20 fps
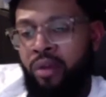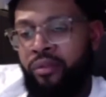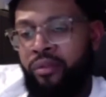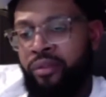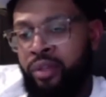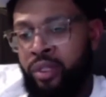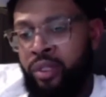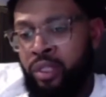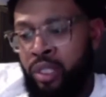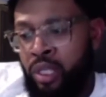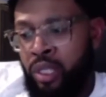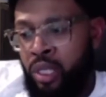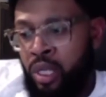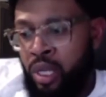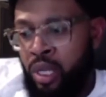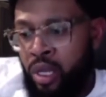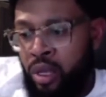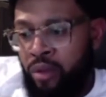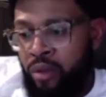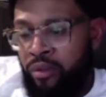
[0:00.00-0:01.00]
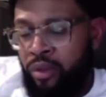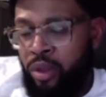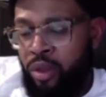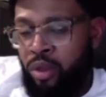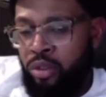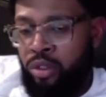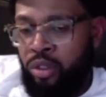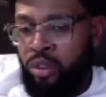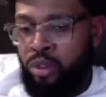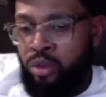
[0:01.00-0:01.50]
And for those
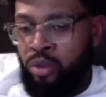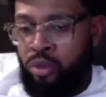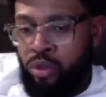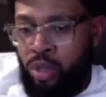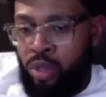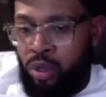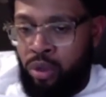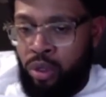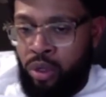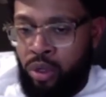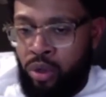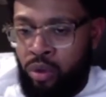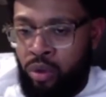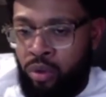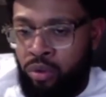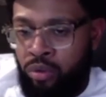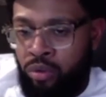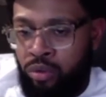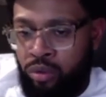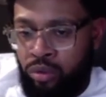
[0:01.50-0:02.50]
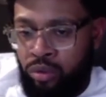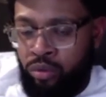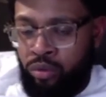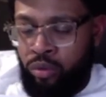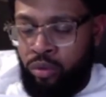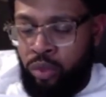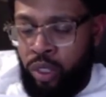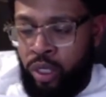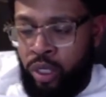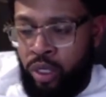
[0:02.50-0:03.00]
of you who don't know
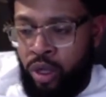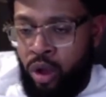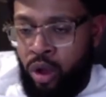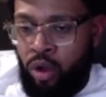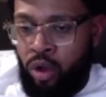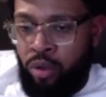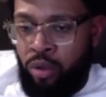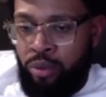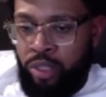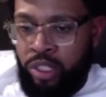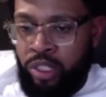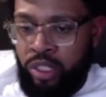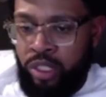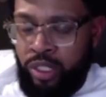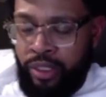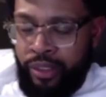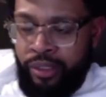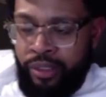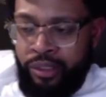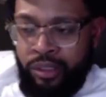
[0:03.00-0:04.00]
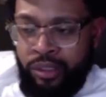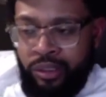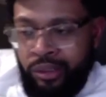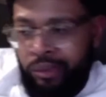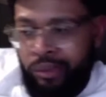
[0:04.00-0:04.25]
where Okemos is,